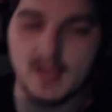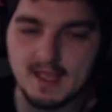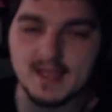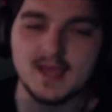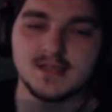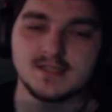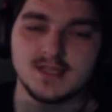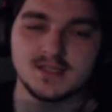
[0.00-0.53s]

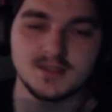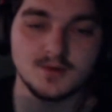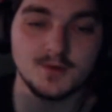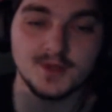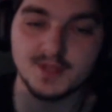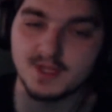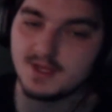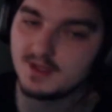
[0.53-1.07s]
guys, Ace here
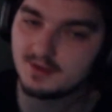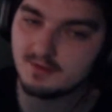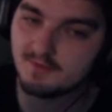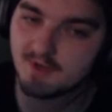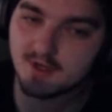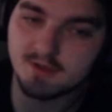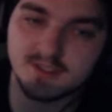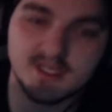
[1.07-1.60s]
with another
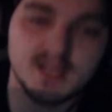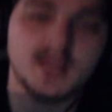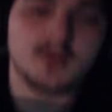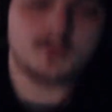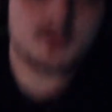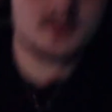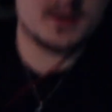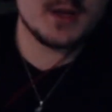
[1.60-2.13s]
video, and today
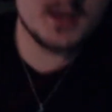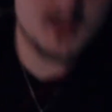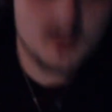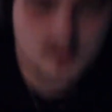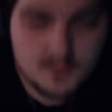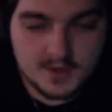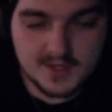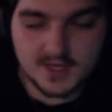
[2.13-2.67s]
we are here
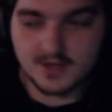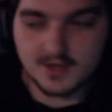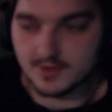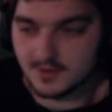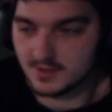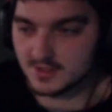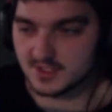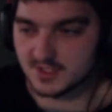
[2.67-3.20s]
with our New
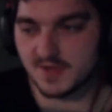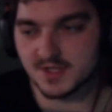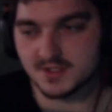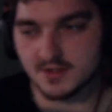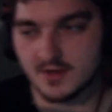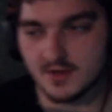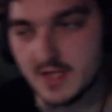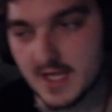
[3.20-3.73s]
Year's
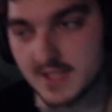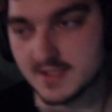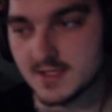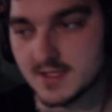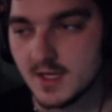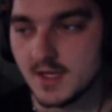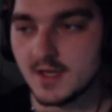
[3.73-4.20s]
special at last.